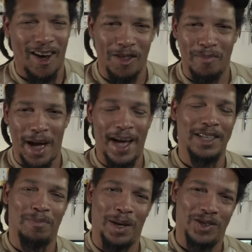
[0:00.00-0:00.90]
all the
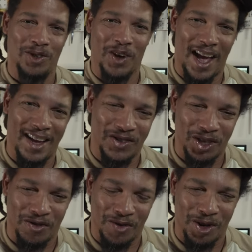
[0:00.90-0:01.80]
Bass Buster guys
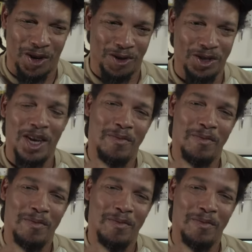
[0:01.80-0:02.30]
did for years,